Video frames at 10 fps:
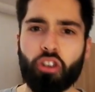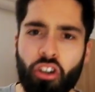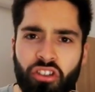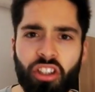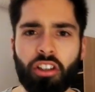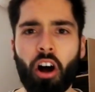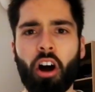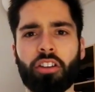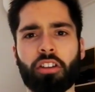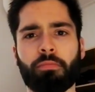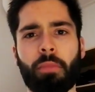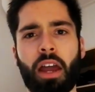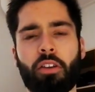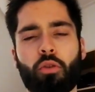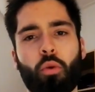just as hard as
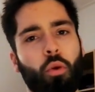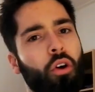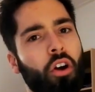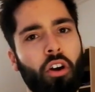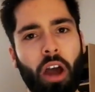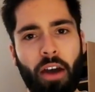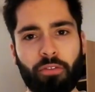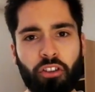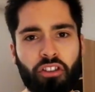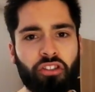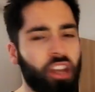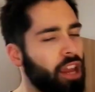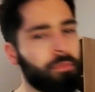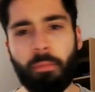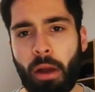men do, have the
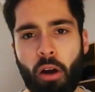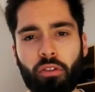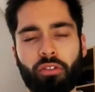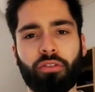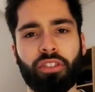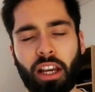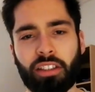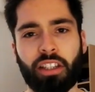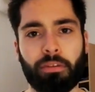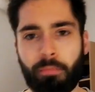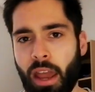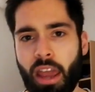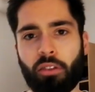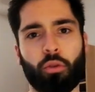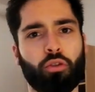same amount of sex as
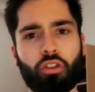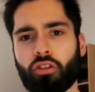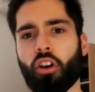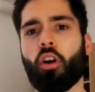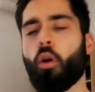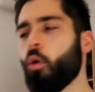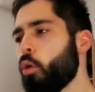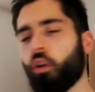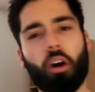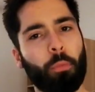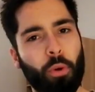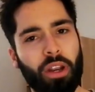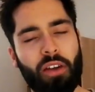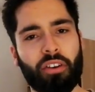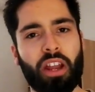men do, just hook up
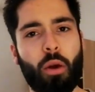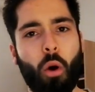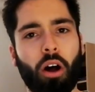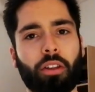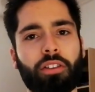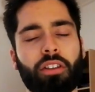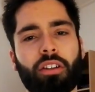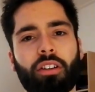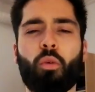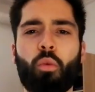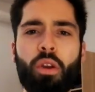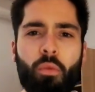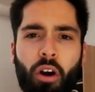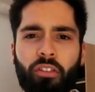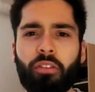whenever they want. We
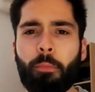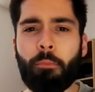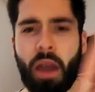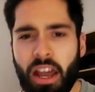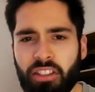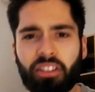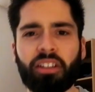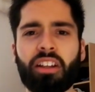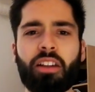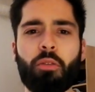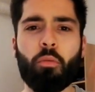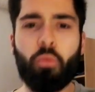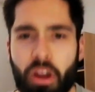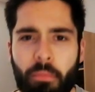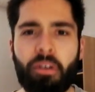want masculine
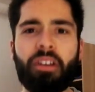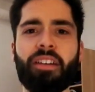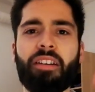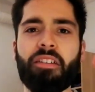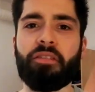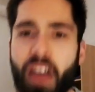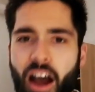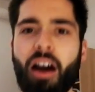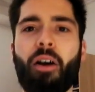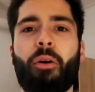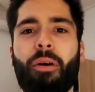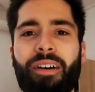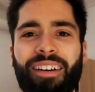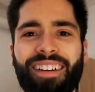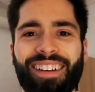women
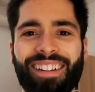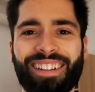now.